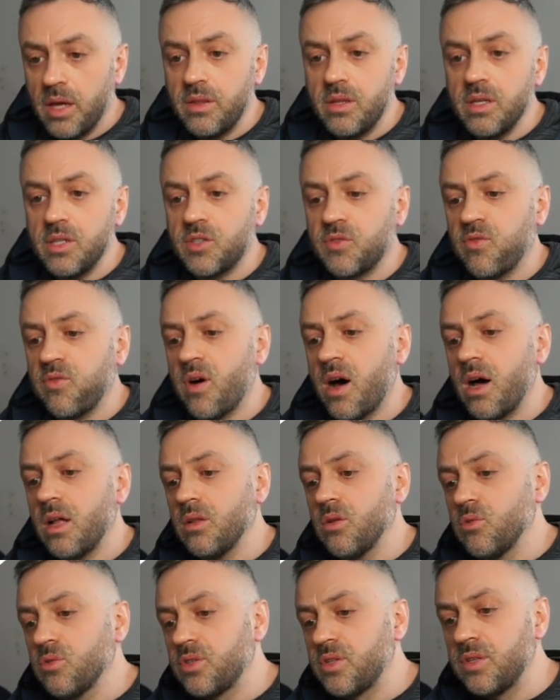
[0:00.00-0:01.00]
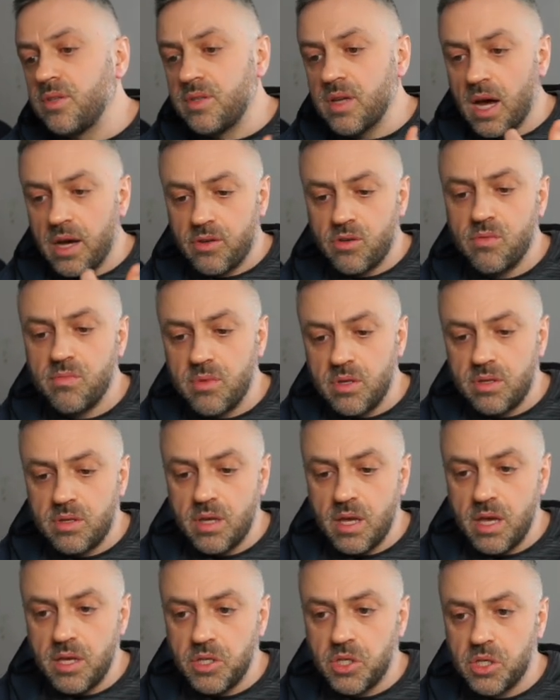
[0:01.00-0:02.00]
this follows the
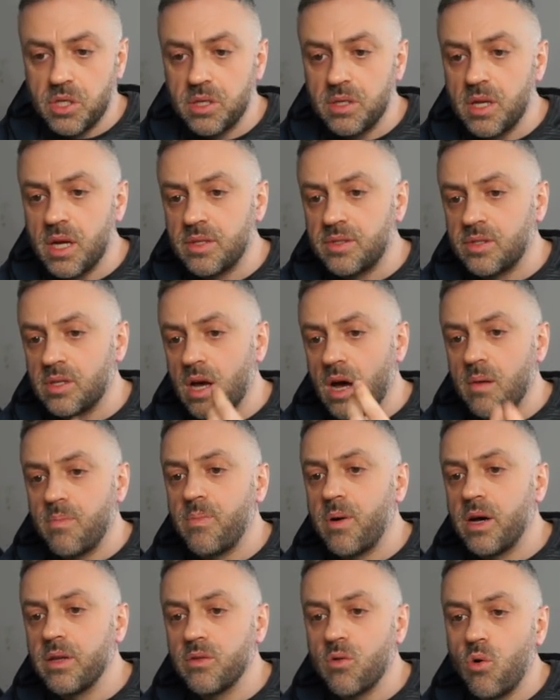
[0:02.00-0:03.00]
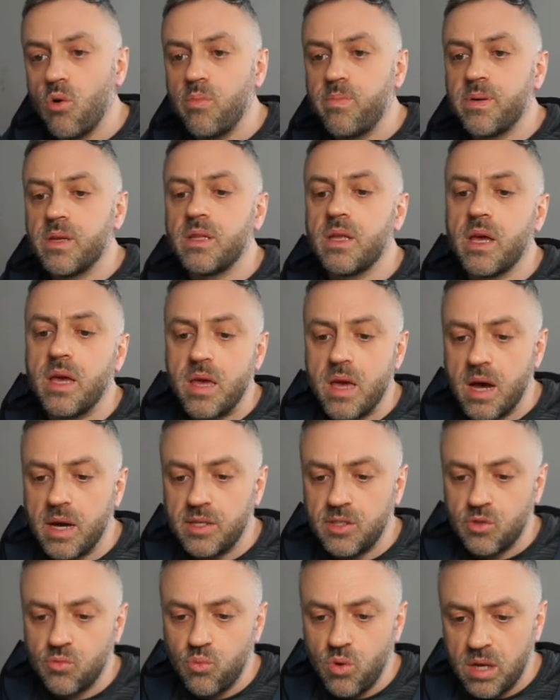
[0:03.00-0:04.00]
documentation that's up on
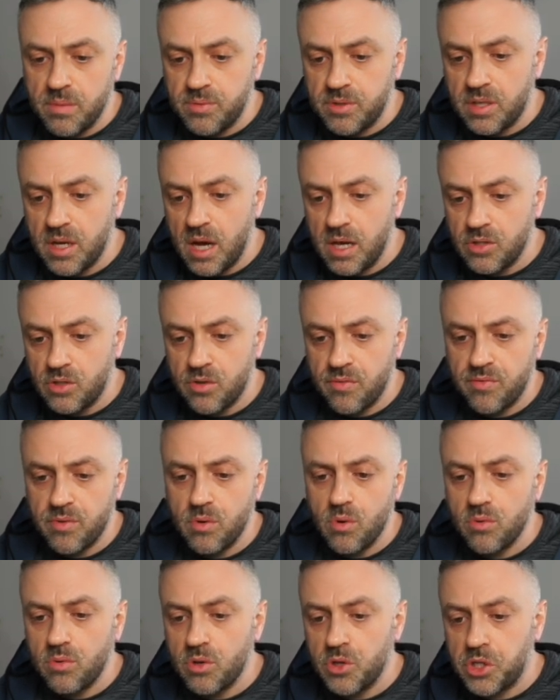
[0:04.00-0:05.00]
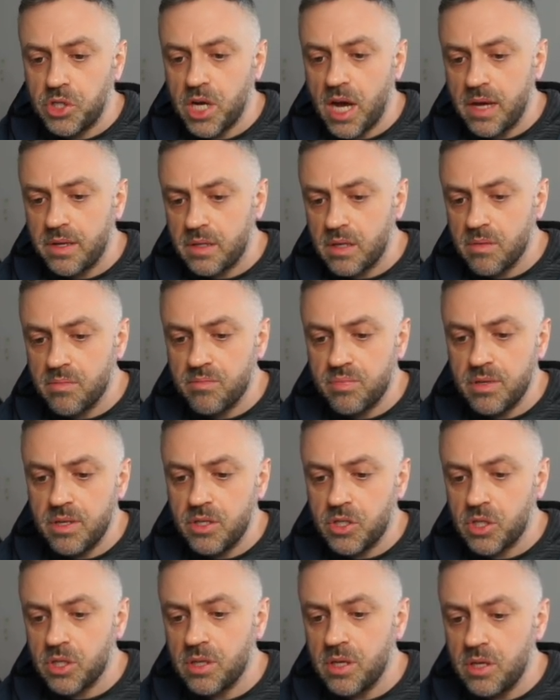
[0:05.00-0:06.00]
OpenAI's website. So if you go to Chat
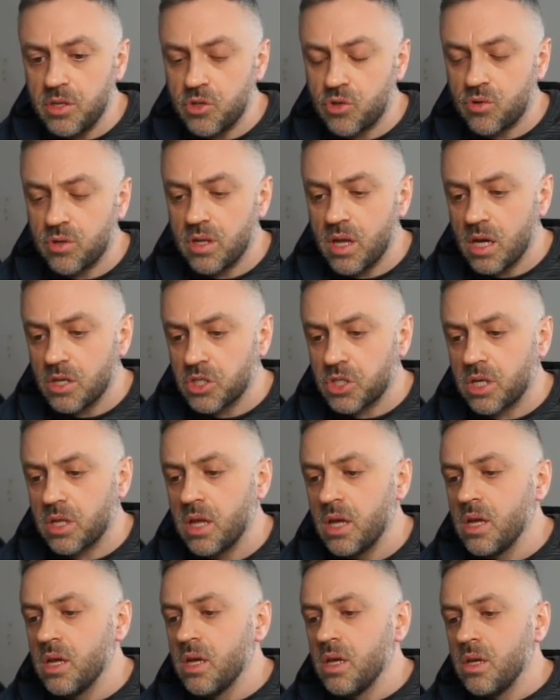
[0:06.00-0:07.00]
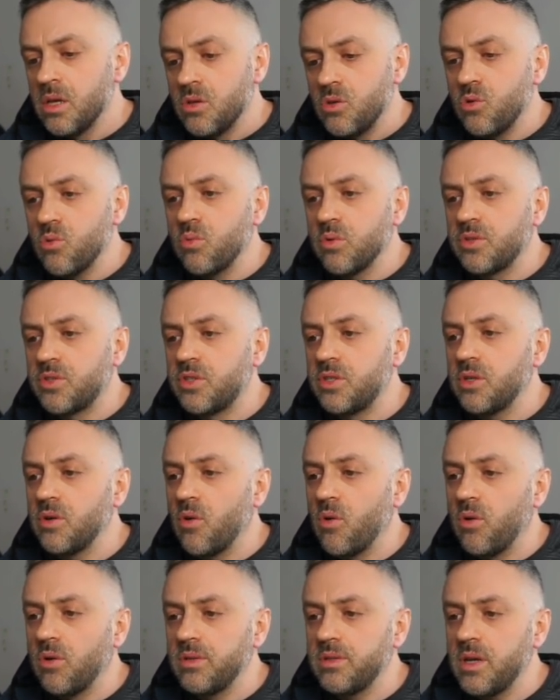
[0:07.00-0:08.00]
Completion Introduction, you will see
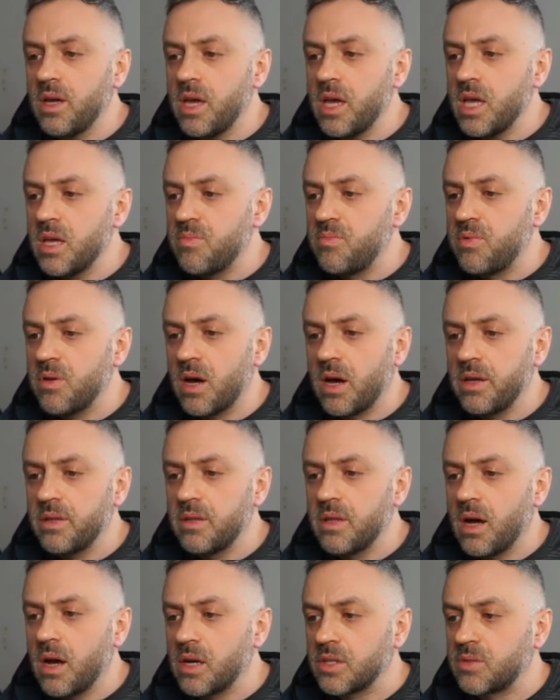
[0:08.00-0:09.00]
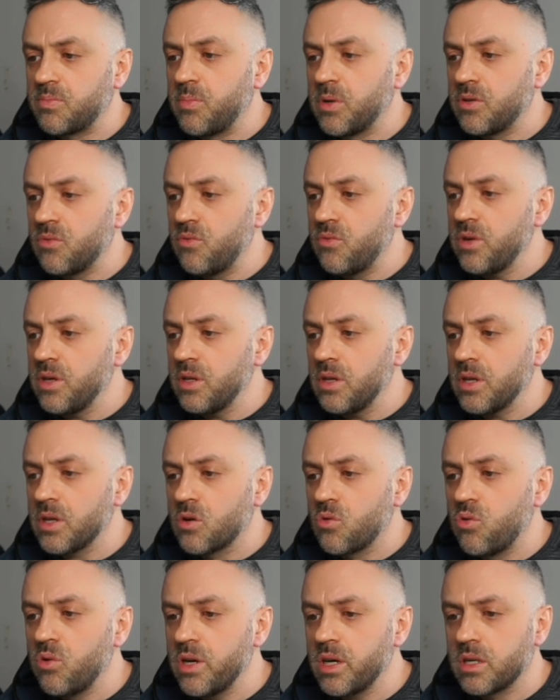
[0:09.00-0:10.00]
all the API docs. But really
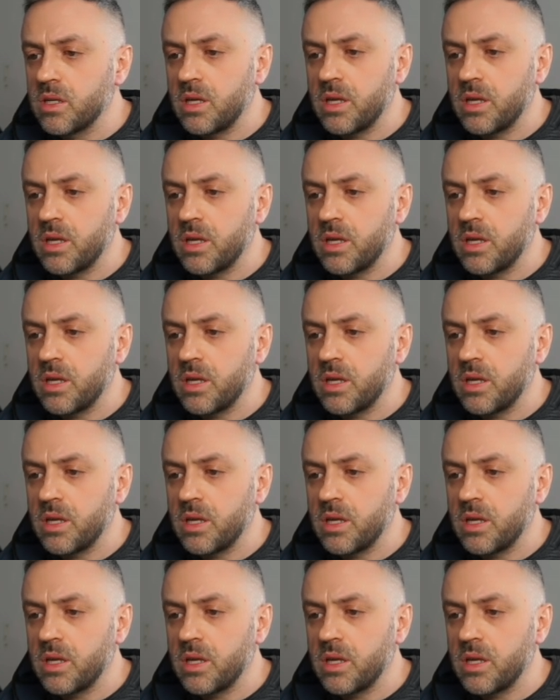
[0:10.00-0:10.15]
quickly,